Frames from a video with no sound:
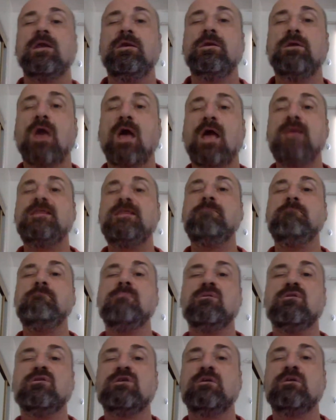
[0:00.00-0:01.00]
90
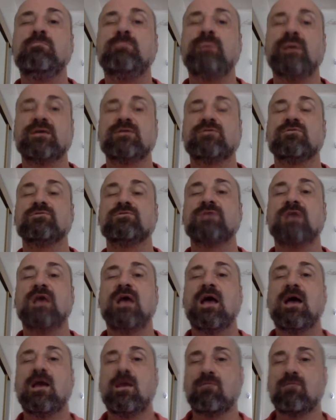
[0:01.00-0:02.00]
million pixels,
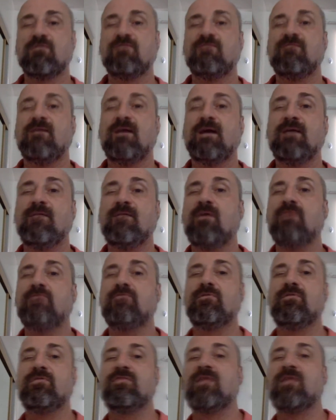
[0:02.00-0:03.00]
and over
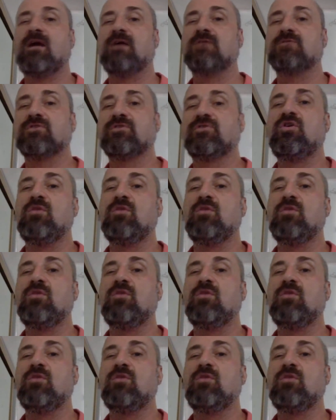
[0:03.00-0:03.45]
500,000